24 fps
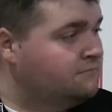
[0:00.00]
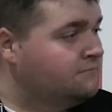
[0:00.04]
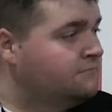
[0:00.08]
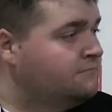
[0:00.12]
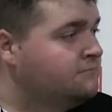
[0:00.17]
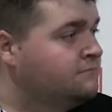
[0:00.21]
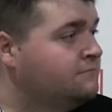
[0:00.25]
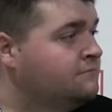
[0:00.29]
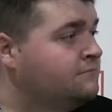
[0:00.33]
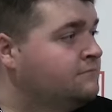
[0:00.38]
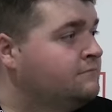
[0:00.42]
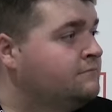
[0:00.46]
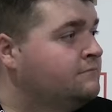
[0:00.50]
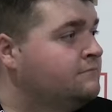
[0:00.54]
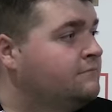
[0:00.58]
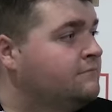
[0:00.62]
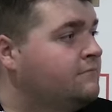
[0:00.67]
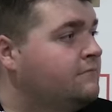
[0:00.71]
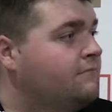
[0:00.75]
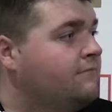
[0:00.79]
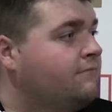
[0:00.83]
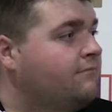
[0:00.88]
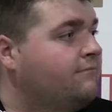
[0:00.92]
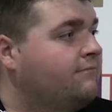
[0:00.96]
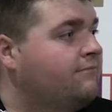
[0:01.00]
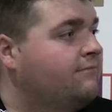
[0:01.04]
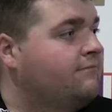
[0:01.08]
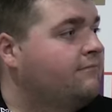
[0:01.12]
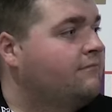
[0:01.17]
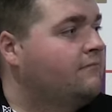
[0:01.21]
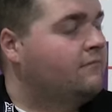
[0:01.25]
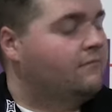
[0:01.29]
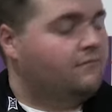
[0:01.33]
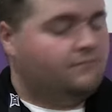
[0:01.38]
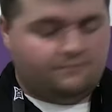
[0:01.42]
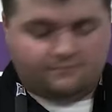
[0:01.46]

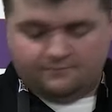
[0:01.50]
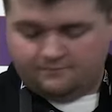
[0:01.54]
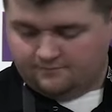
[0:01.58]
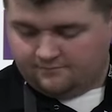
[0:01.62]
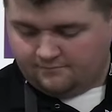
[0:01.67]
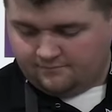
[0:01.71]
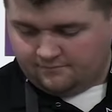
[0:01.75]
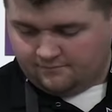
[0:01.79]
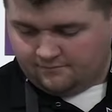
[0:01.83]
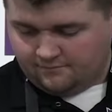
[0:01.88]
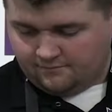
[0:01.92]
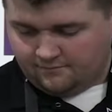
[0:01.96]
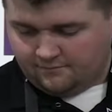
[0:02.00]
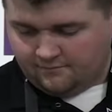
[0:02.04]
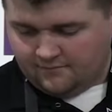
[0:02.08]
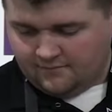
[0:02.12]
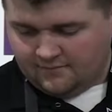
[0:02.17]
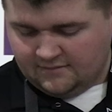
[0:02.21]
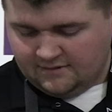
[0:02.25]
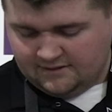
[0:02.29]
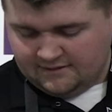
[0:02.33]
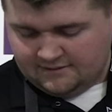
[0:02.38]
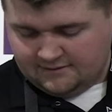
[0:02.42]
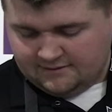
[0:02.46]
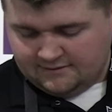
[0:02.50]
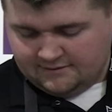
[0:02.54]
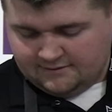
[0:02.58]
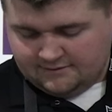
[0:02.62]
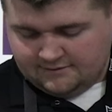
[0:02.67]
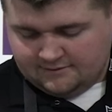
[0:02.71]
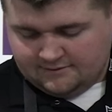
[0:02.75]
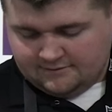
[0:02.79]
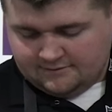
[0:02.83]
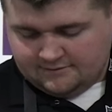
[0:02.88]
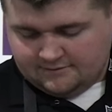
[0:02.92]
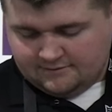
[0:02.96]

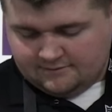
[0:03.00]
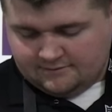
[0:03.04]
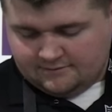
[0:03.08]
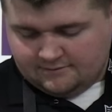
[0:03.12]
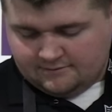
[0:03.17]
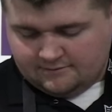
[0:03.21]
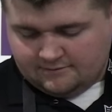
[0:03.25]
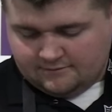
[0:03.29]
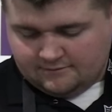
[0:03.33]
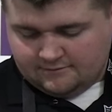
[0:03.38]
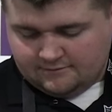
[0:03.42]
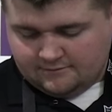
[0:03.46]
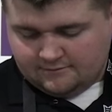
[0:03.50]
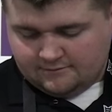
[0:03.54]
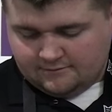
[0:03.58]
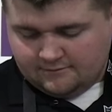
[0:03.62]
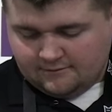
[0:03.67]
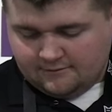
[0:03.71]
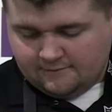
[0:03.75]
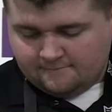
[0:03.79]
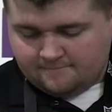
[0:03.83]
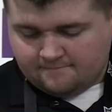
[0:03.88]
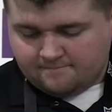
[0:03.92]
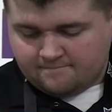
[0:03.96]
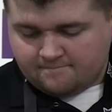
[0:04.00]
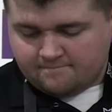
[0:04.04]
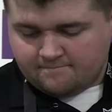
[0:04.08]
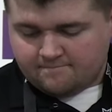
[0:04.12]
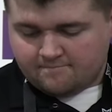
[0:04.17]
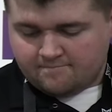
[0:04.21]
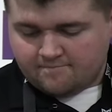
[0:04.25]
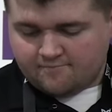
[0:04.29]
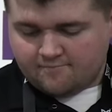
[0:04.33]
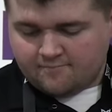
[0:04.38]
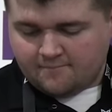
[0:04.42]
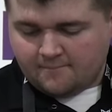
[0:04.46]

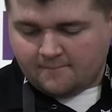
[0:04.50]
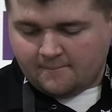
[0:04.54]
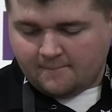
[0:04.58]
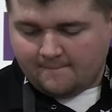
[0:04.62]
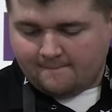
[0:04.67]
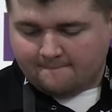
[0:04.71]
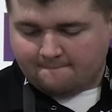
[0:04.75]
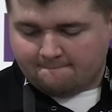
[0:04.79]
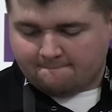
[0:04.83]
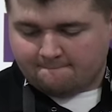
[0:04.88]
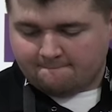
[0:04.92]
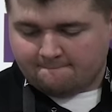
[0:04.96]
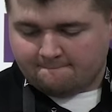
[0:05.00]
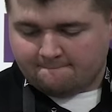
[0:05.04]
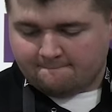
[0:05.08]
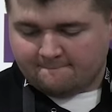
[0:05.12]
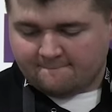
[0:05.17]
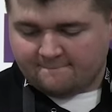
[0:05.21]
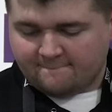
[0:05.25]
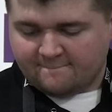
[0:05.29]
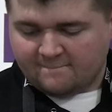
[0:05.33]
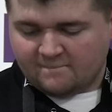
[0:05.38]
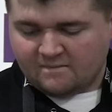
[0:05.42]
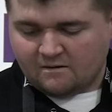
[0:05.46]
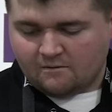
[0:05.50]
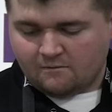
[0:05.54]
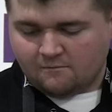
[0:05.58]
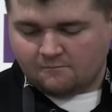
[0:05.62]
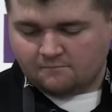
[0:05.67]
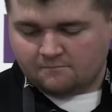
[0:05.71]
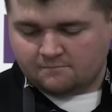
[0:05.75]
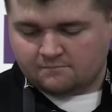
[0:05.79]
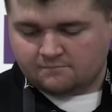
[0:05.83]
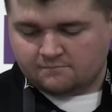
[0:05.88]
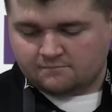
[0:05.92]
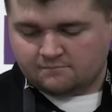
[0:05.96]

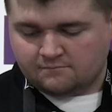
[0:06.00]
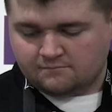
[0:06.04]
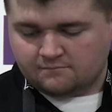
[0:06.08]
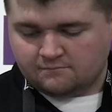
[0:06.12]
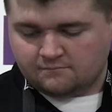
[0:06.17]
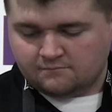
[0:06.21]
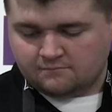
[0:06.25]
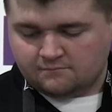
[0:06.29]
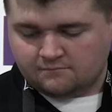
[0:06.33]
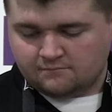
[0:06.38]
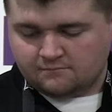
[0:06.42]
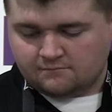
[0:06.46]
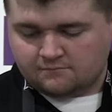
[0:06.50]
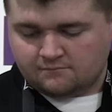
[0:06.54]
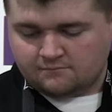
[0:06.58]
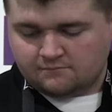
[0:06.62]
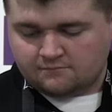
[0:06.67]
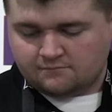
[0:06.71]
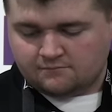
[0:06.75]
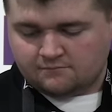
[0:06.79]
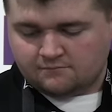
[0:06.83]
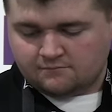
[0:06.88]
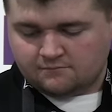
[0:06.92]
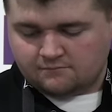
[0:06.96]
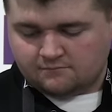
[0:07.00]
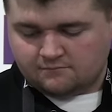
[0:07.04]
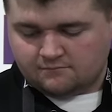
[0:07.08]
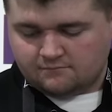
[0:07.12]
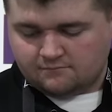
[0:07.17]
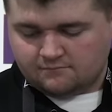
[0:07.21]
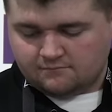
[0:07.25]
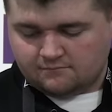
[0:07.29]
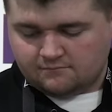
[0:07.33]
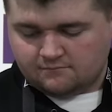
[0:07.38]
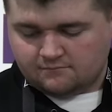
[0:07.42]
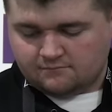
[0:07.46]

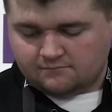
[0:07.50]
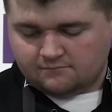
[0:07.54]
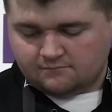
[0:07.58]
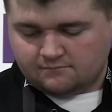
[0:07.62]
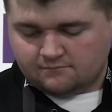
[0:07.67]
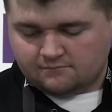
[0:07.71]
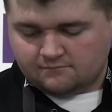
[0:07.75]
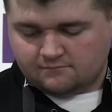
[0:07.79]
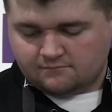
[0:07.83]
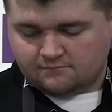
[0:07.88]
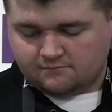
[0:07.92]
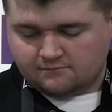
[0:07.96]
This person isn't speaking.